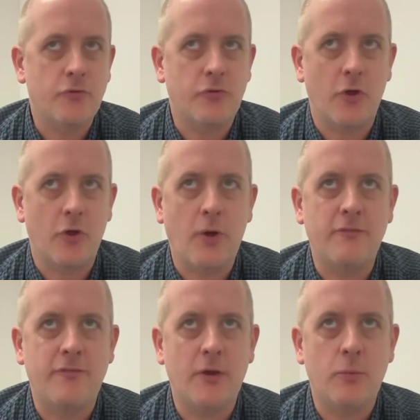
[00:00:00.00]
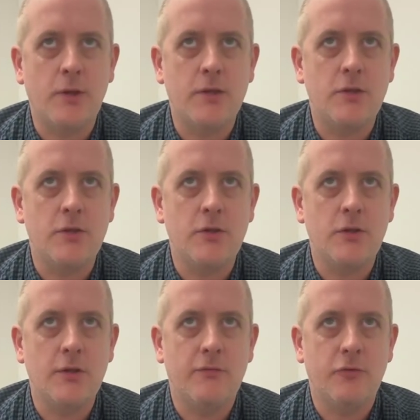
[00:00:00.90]
So I feel
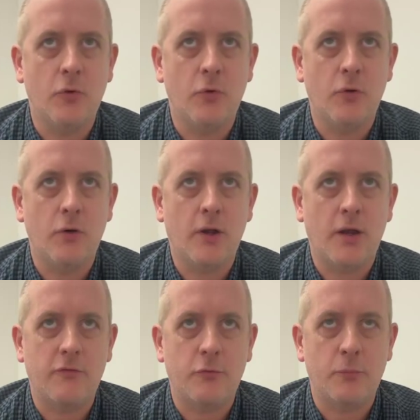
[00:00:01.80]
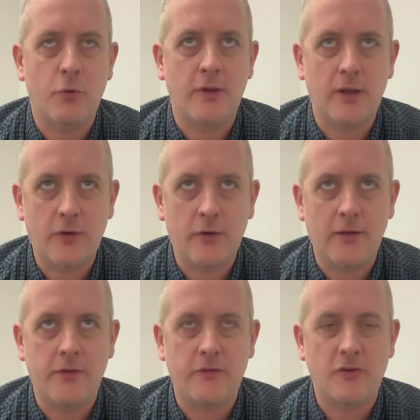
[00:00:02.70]
if you're kind of reporting
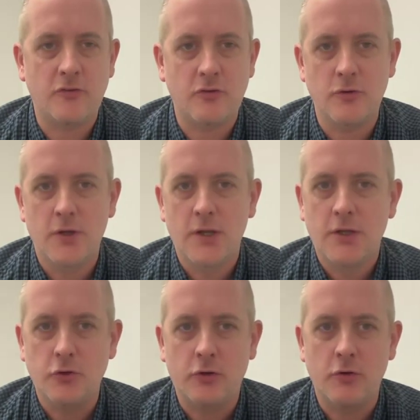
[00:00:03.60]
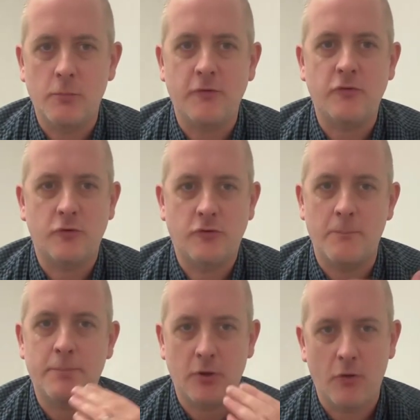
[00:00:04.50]
locally on this issue, you can almost
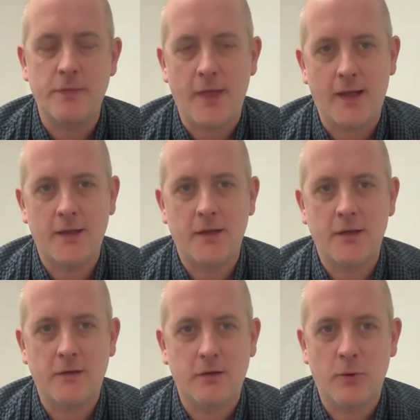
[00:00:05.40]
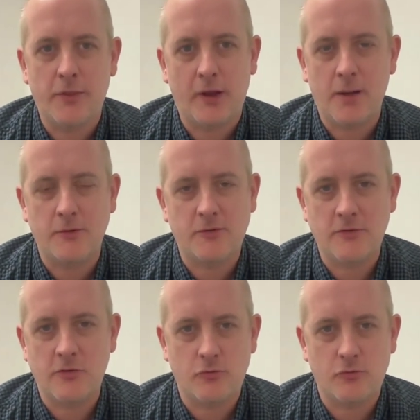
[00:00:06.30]
jump beyond that, whether climate
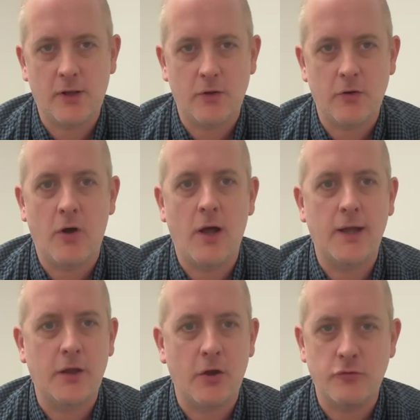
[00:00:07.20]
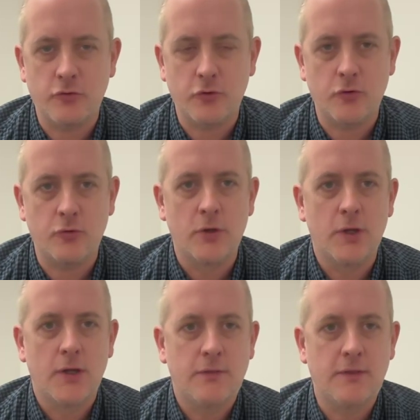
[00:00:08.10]
change is real or not, and go to,
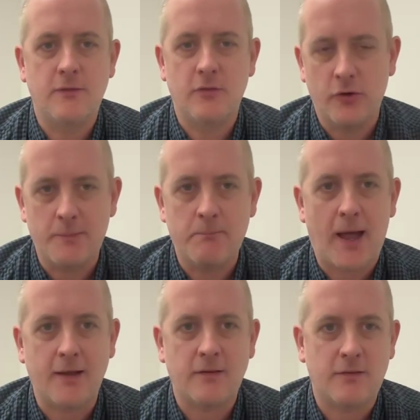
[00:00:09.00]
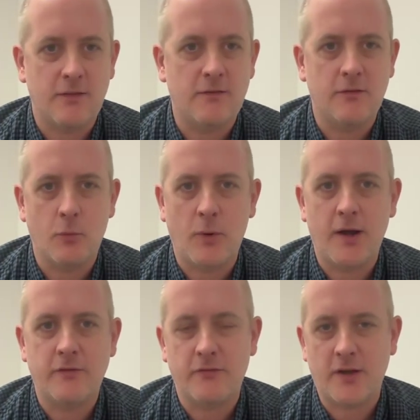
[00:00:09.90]
these are their impacts. This is the
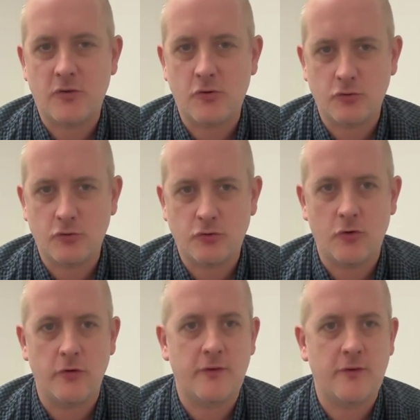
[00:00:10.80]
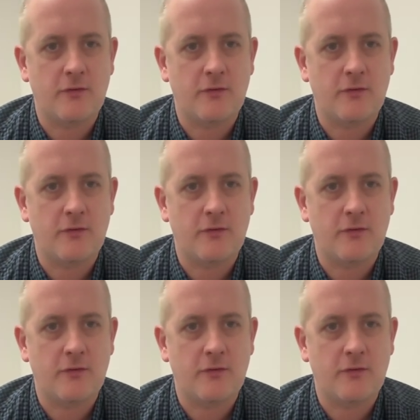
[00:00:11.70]
way it's affecting your insurance.